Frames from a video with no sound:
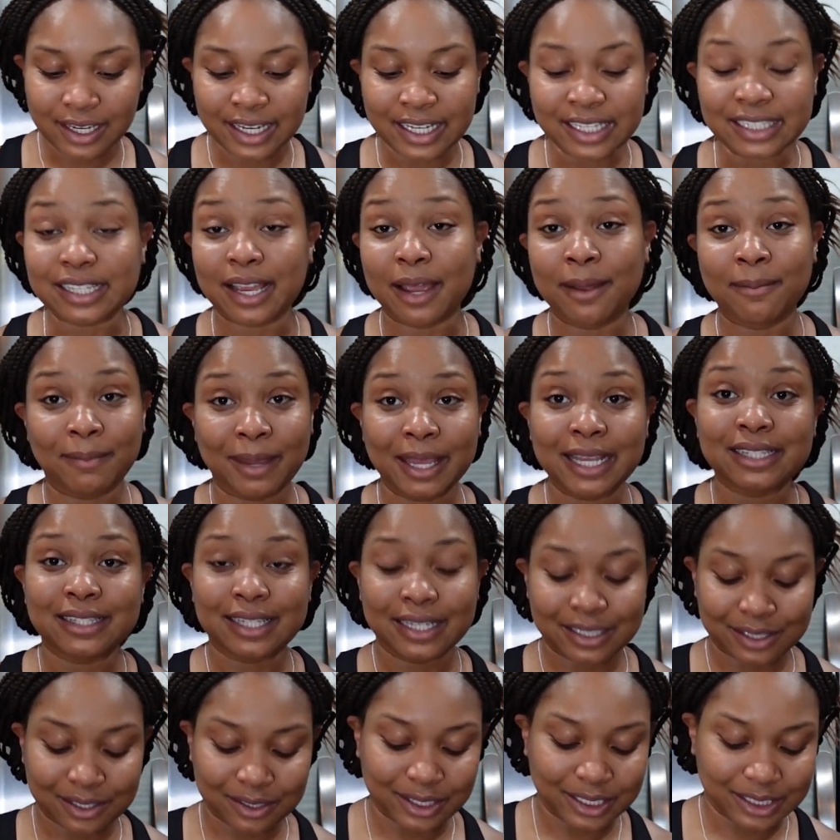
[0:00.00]
it's
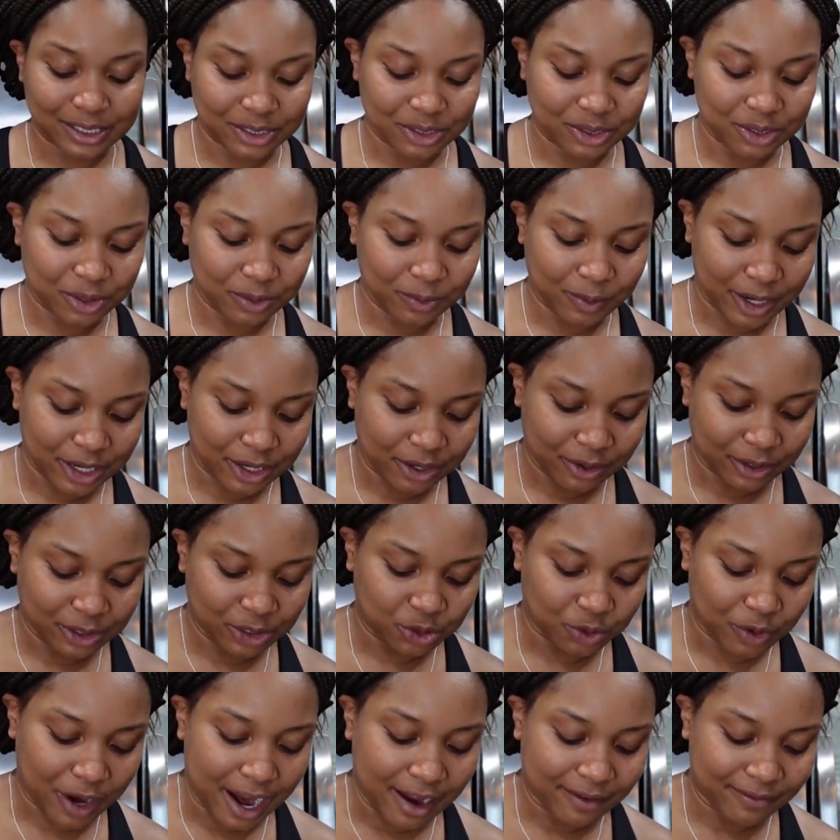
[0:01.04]
amazing to listen to when you're in
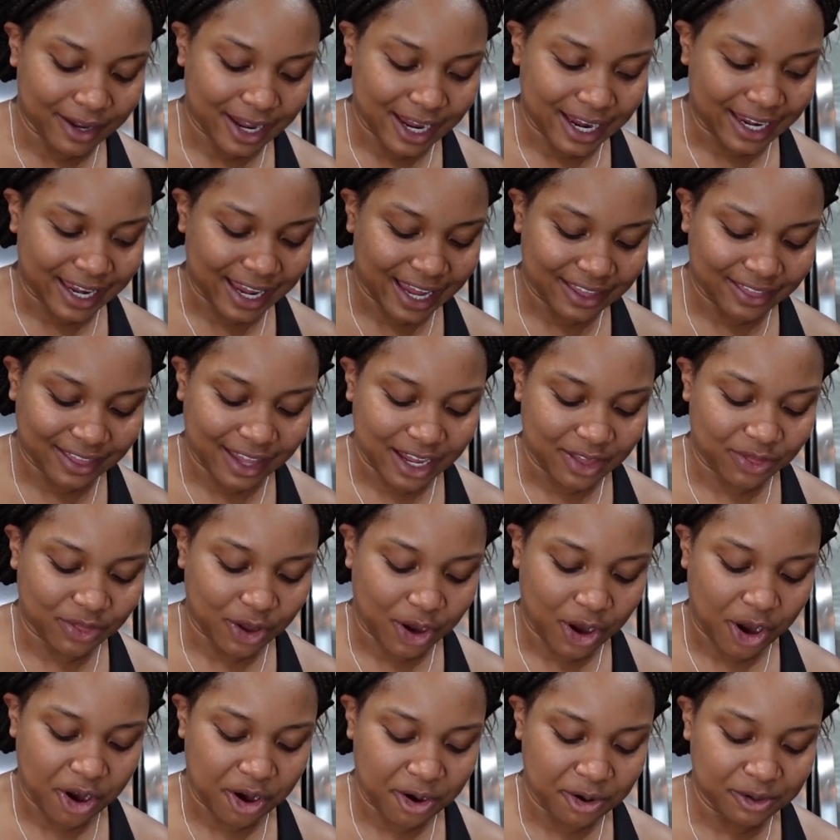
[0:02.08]
traffic and like
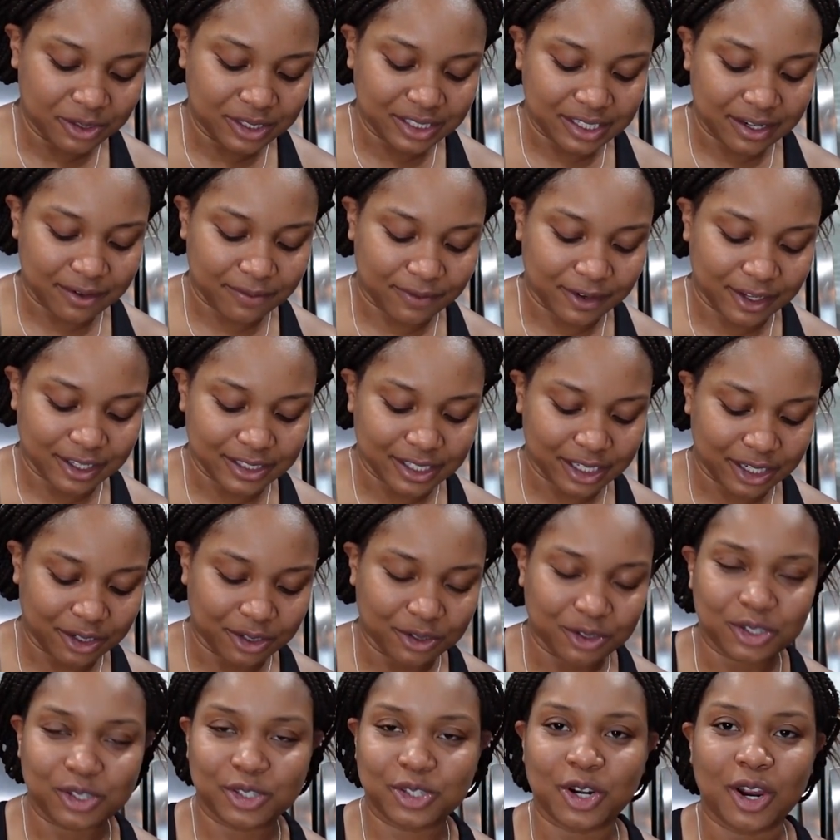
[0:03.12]
the host it feels like
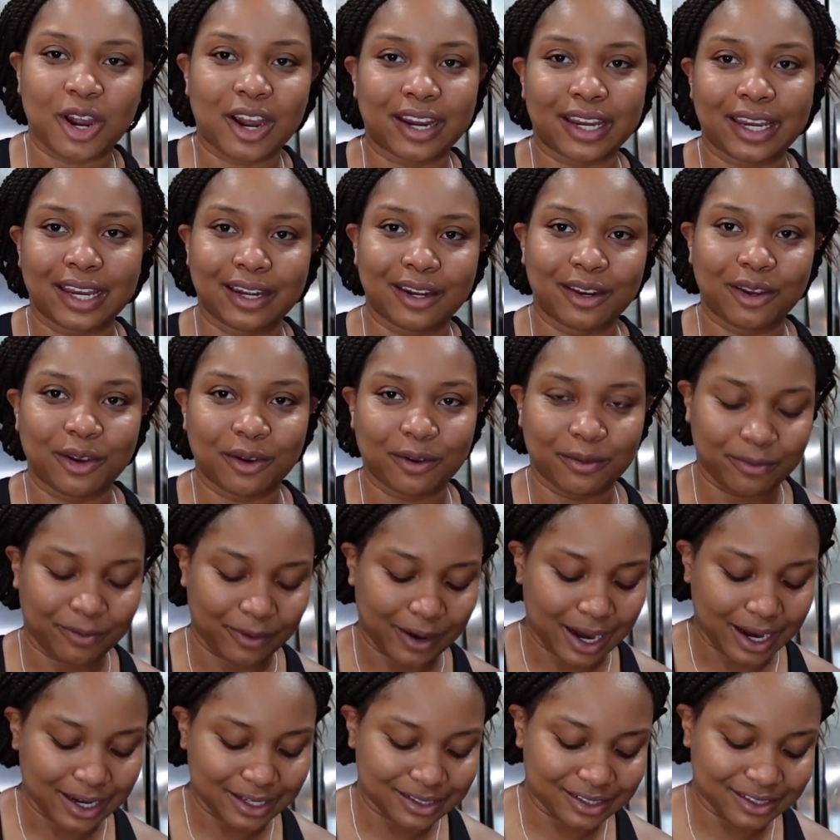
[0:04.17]
you're just talking to your
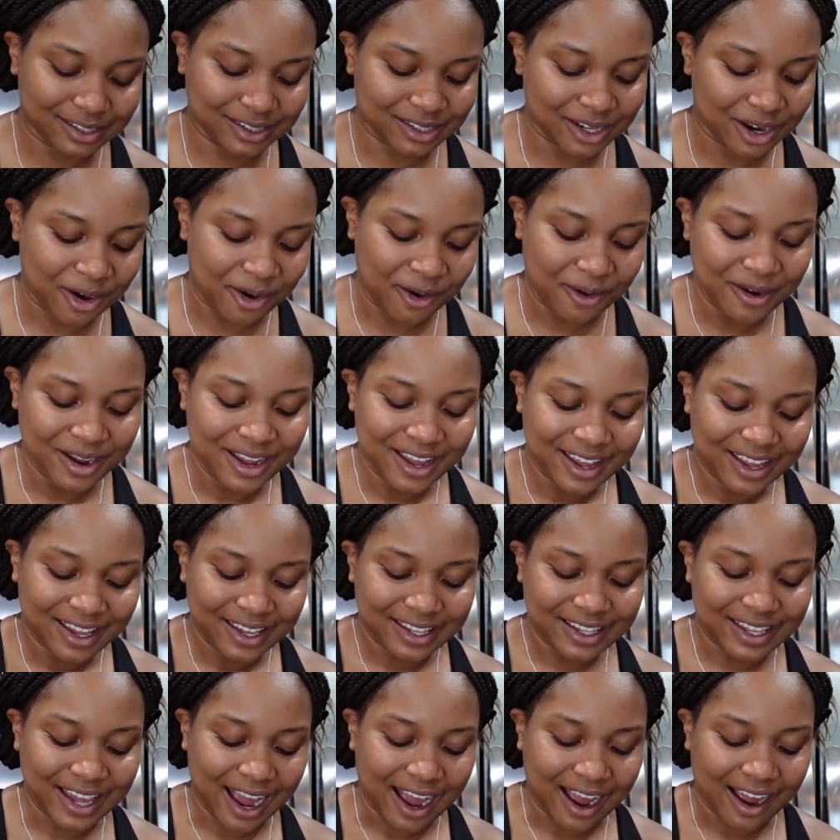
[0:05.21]
friends so
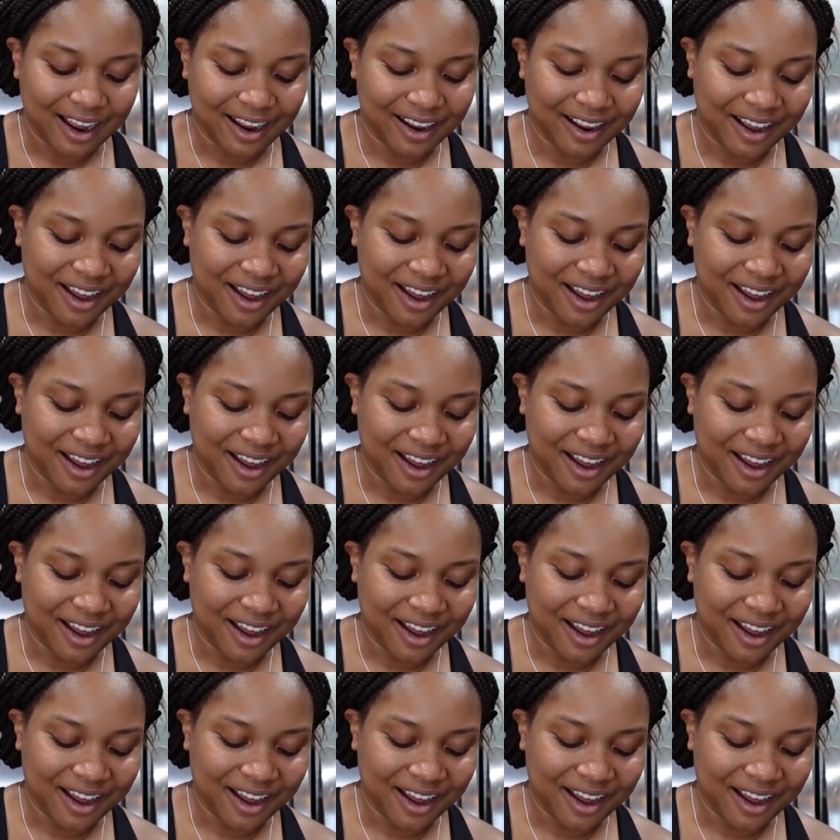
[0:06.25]
yeah